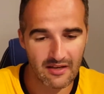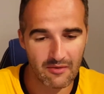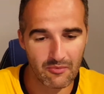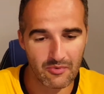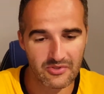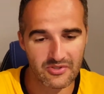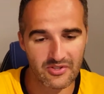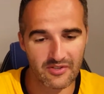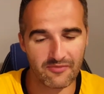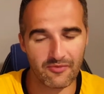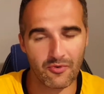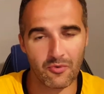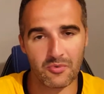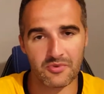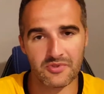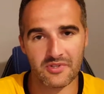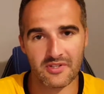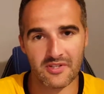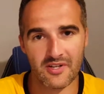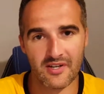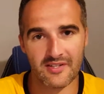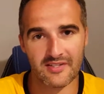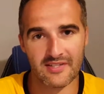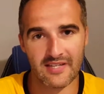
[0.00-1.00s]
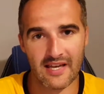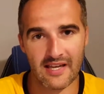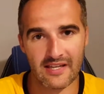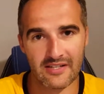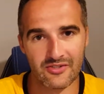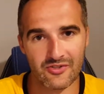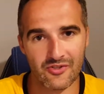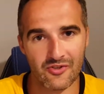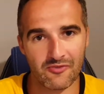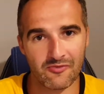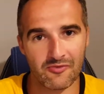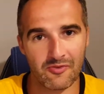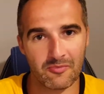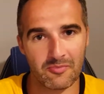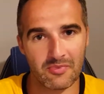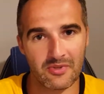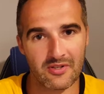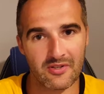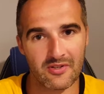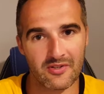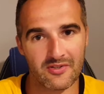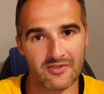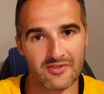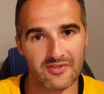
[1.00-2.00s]
which I thought was a nice handover
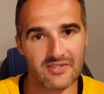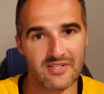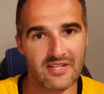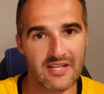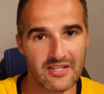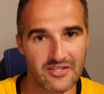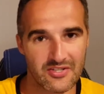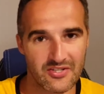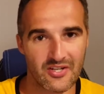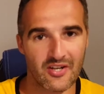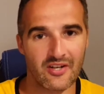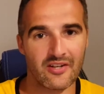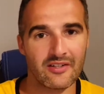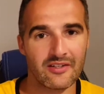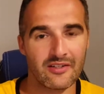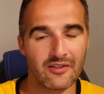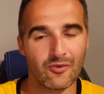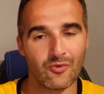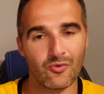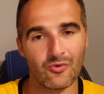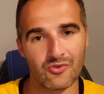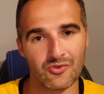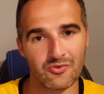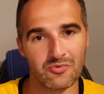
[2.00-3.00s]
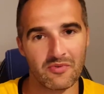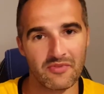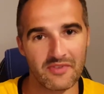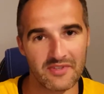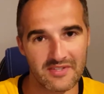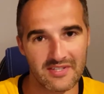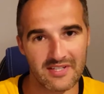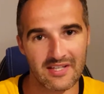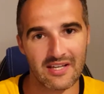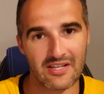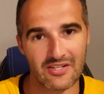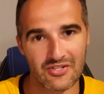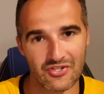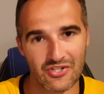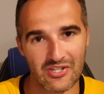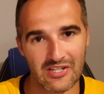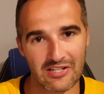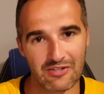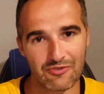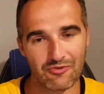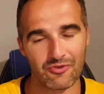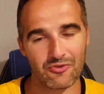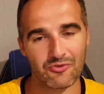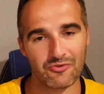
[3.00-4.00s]
because DS9 launched with the TNG
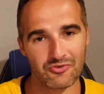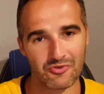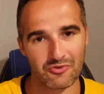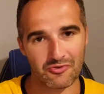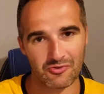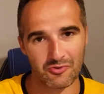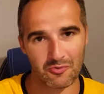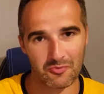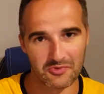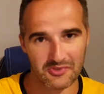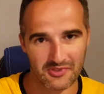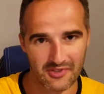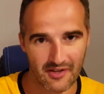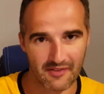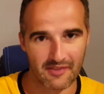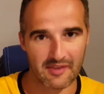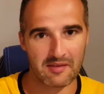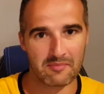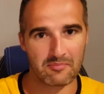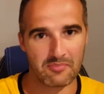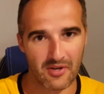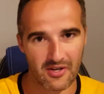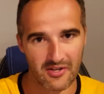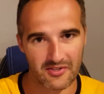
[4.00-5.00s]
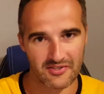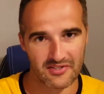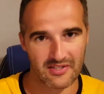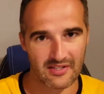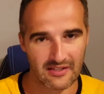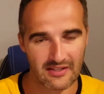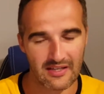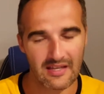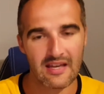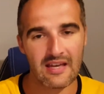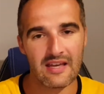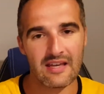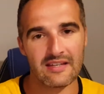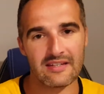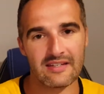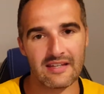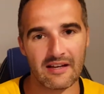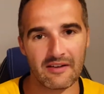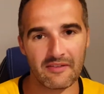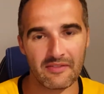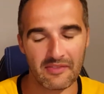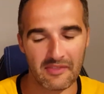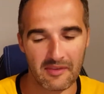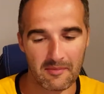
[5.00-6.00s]
crew, so it's almost like they're passing
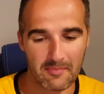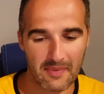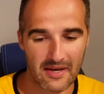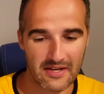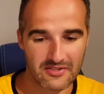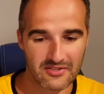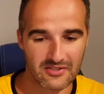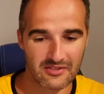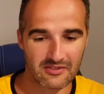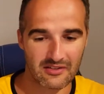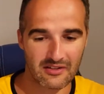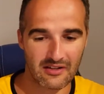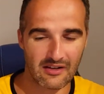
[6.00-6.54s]
down the baton,